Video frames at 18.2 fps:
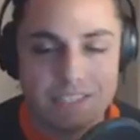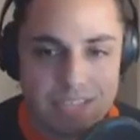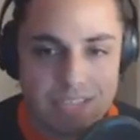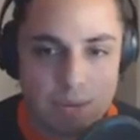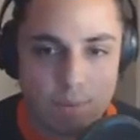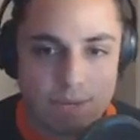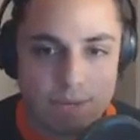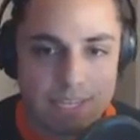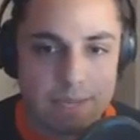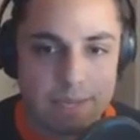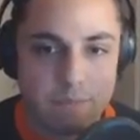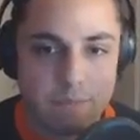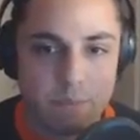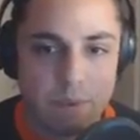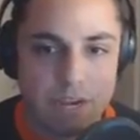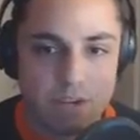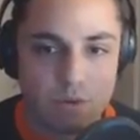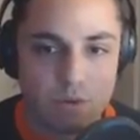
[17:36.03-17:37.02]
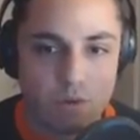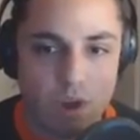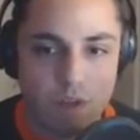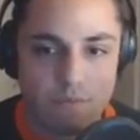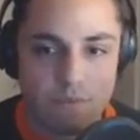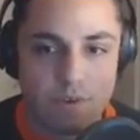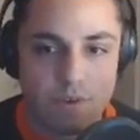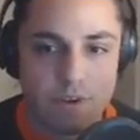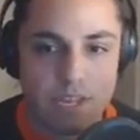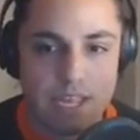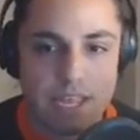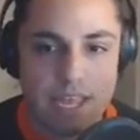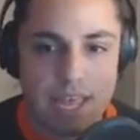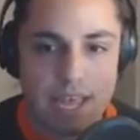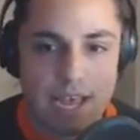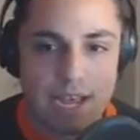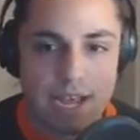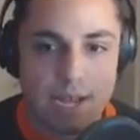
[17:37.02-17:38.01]
I want to keep Brandon Crawford.
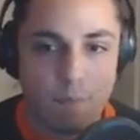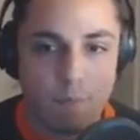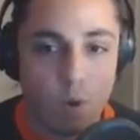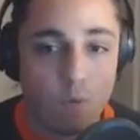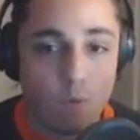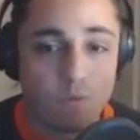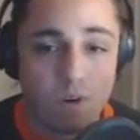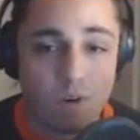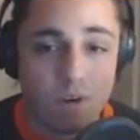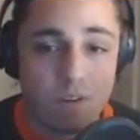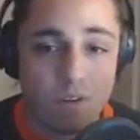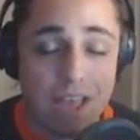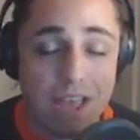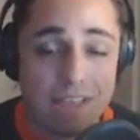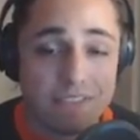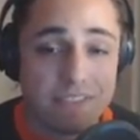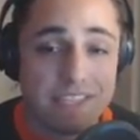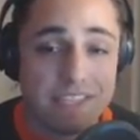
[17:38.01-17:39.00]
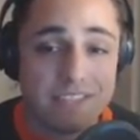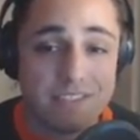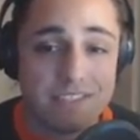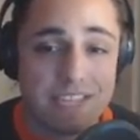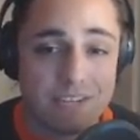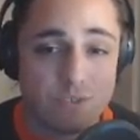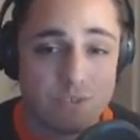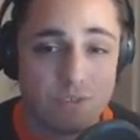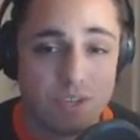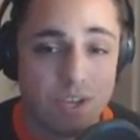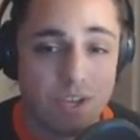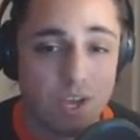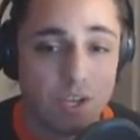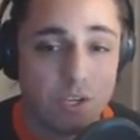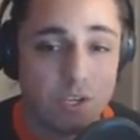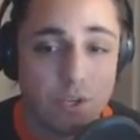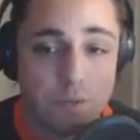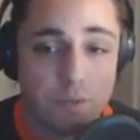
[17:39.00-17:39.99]
Um, overall, this is actually a
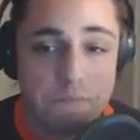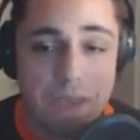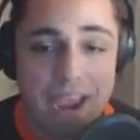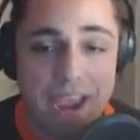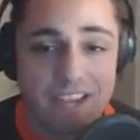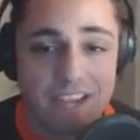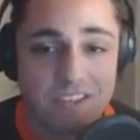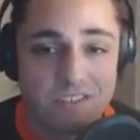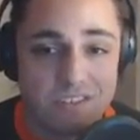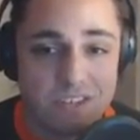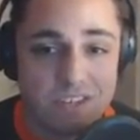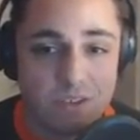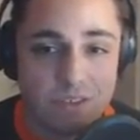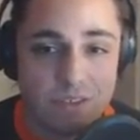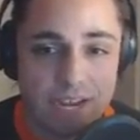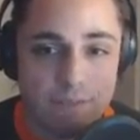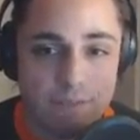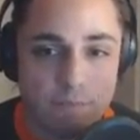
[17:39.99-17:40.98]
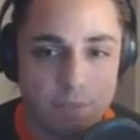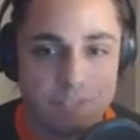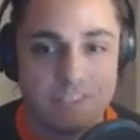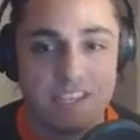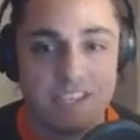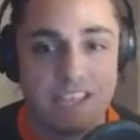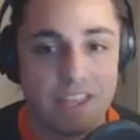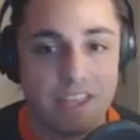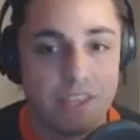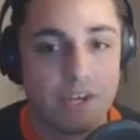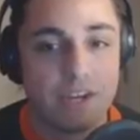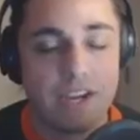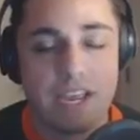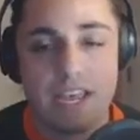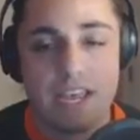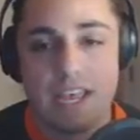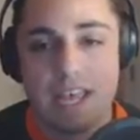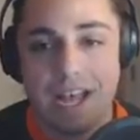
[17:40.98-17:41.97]
good package deal that I've put together.
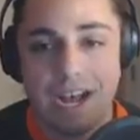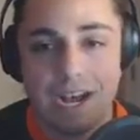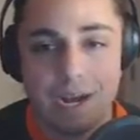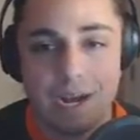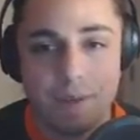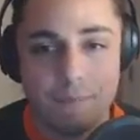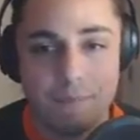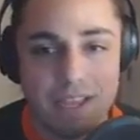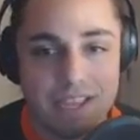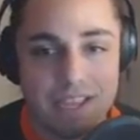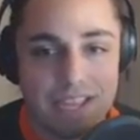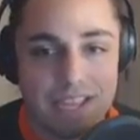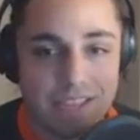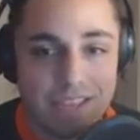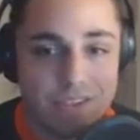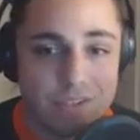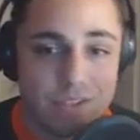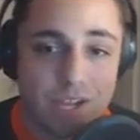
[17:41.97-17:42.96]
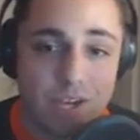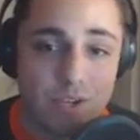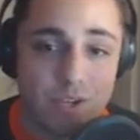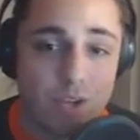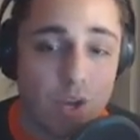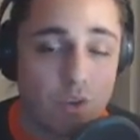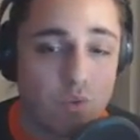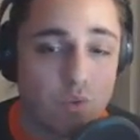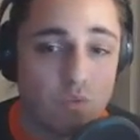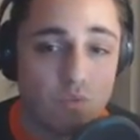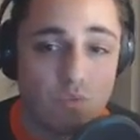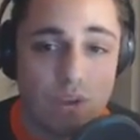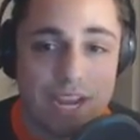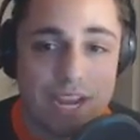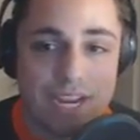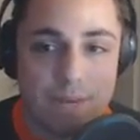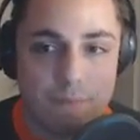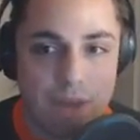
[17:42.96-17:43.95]
Um, and there's a, a
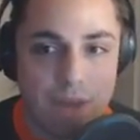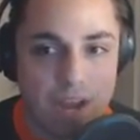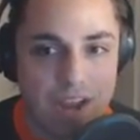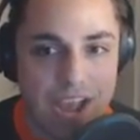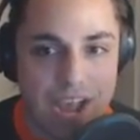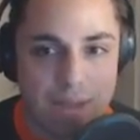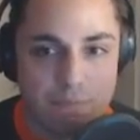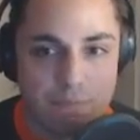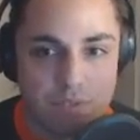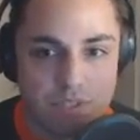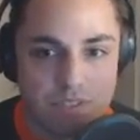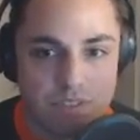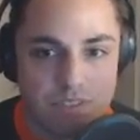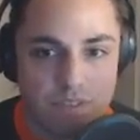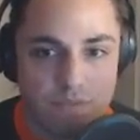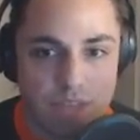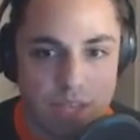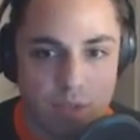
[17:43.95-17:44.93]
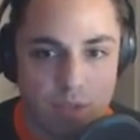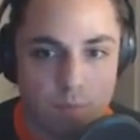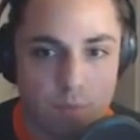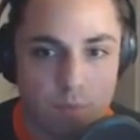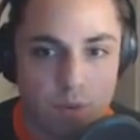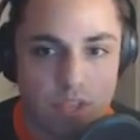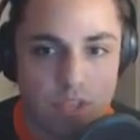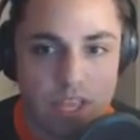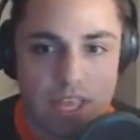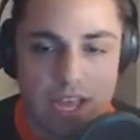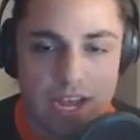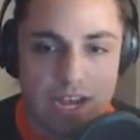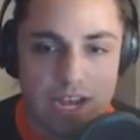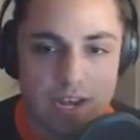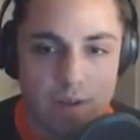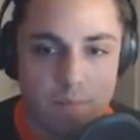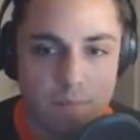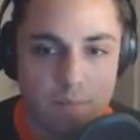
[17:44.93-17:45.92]
great amount of options available
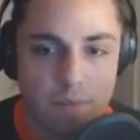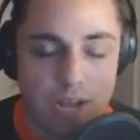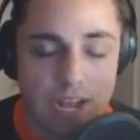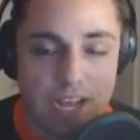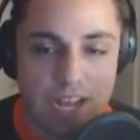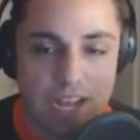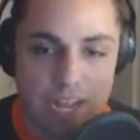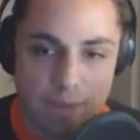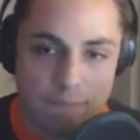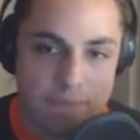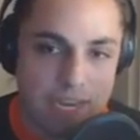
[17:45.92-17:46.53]
um, I mean,